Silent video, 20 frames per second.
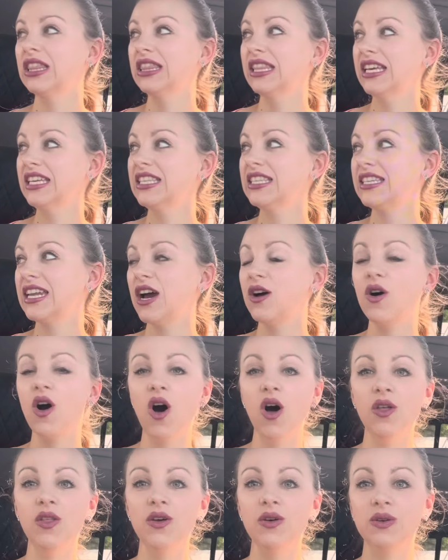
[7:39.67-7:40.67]
list out
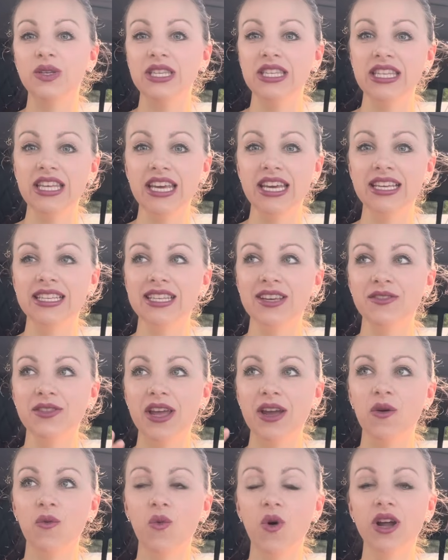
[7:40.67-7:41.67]
all those things of
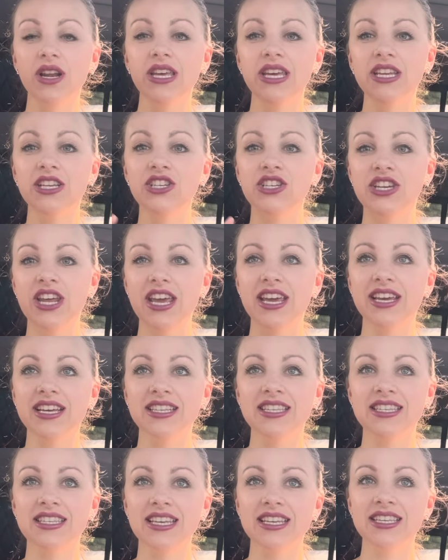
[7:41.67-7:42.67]
like what each day
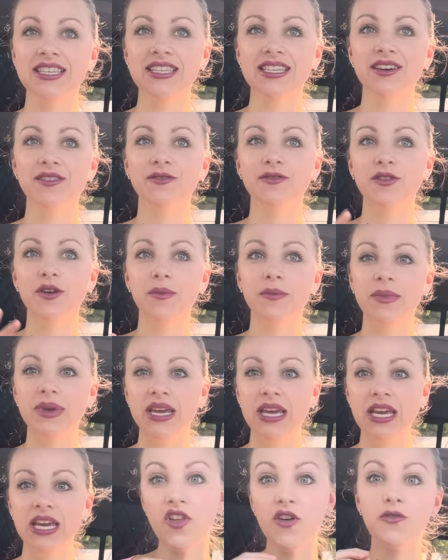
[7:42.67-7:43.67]
consists of for
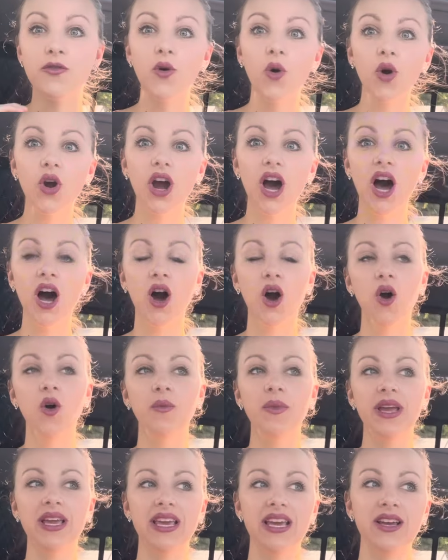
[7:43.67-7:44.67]
me for a
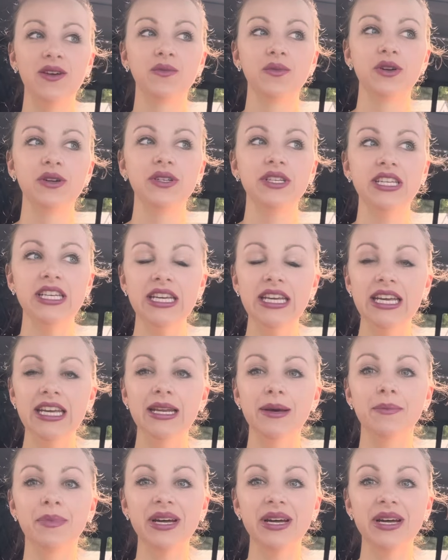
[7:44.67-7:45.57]
homemaking routine.